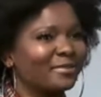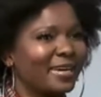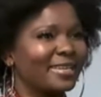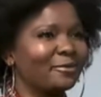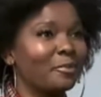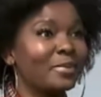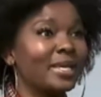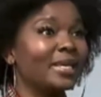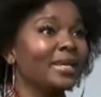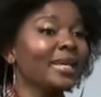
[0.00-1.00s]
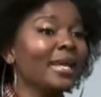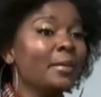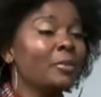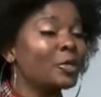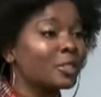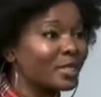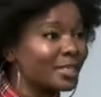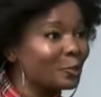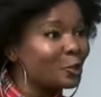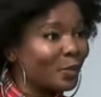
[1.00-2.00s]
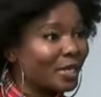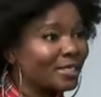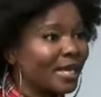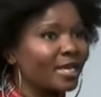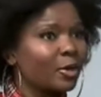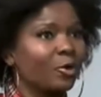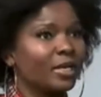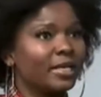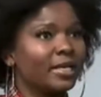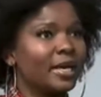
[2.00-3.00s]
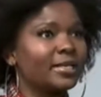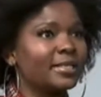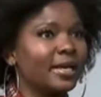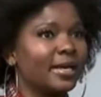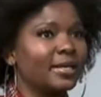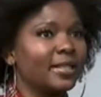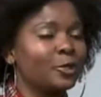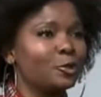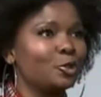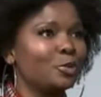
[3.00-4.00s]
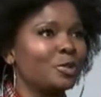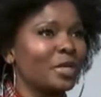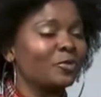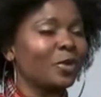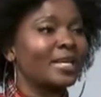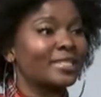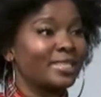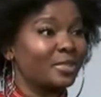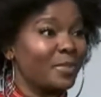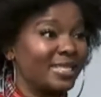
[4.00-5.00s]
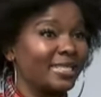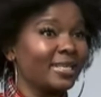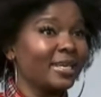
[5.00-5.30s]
Fund, for me, because it was a new space. I had only entered the YouTube space for like 6 months.